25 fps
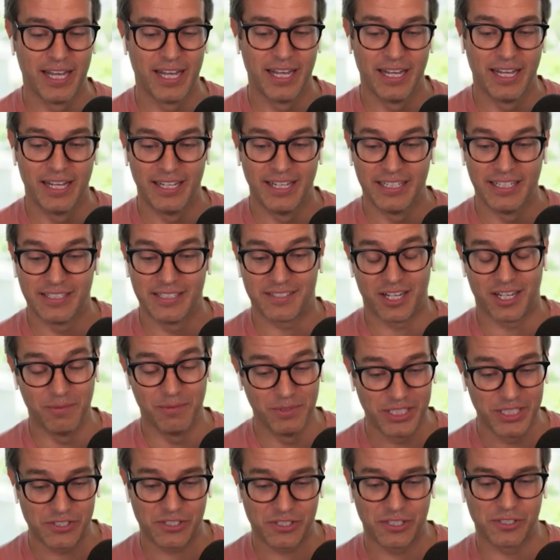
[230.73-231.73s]
Some
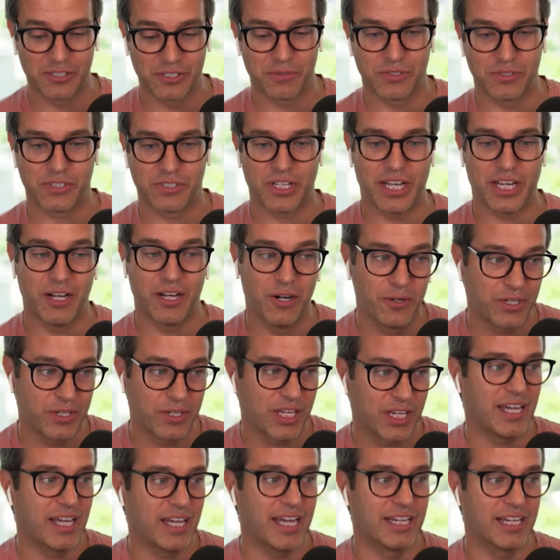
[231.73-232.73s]
listeners would say,
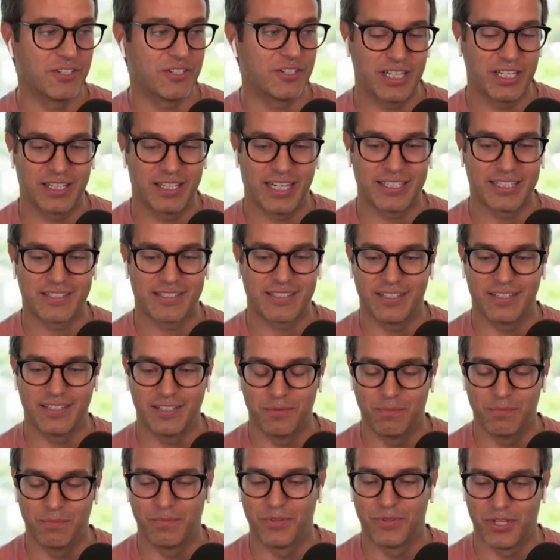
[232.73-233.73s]
okay, A J, that's in
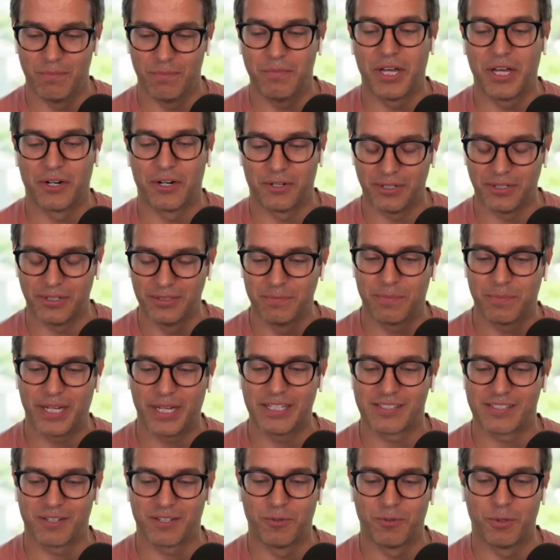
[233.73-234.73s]
the, the middle
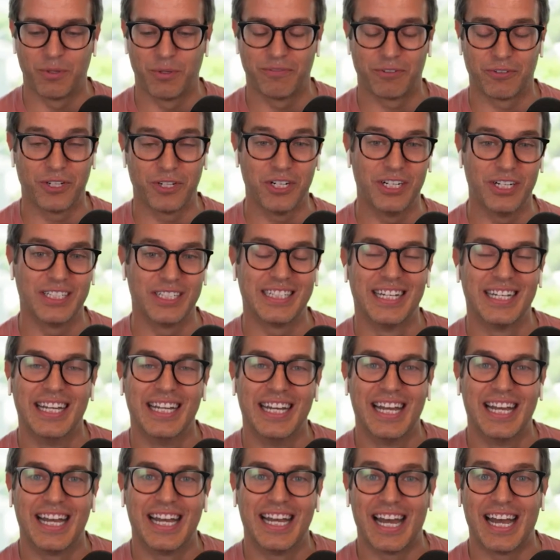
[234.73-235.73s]
based on what we've learned.
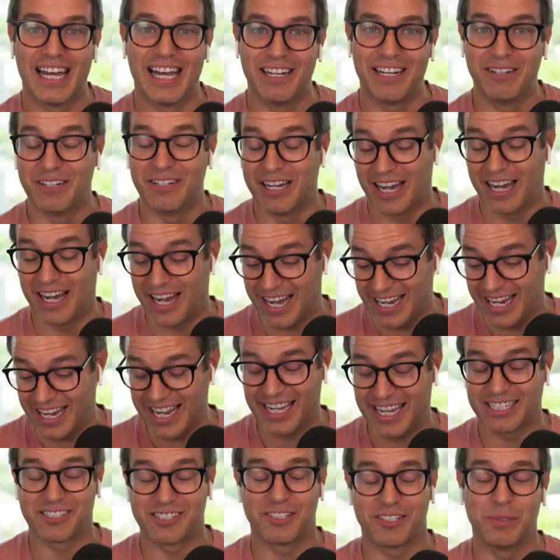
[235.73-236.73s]
And I
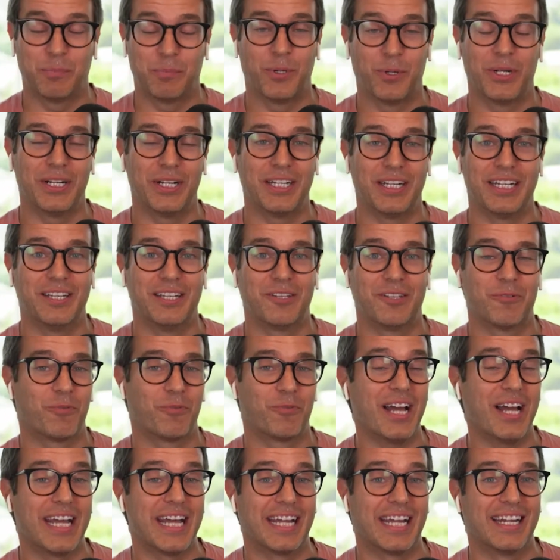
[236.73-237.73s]
actually put it in the
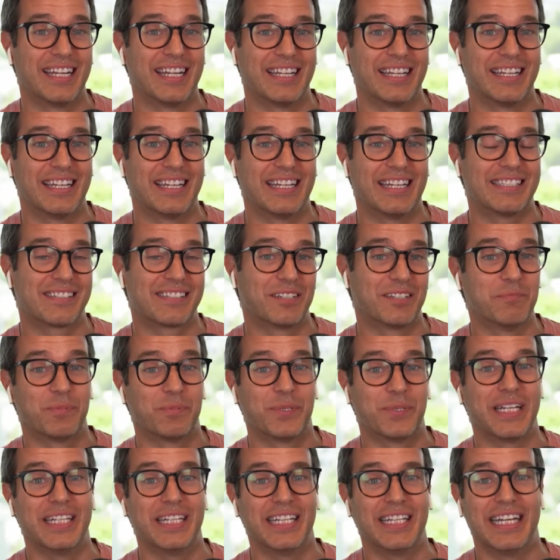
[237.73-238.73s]
right. It's
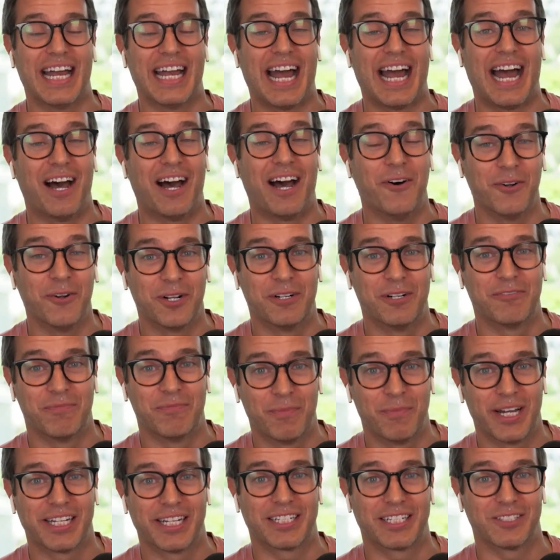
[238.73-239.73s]
completely out of
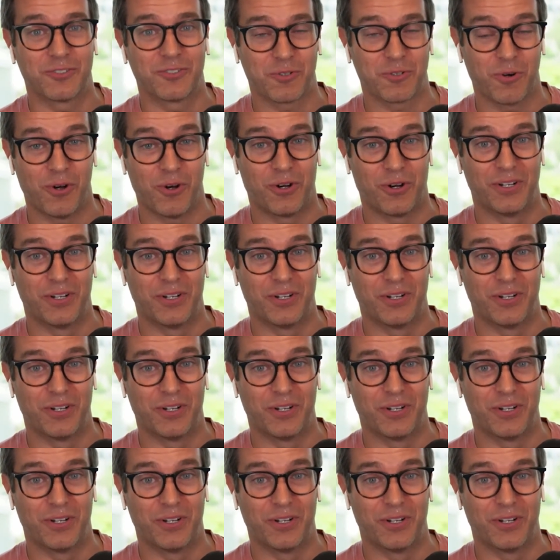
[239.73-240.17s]
my control.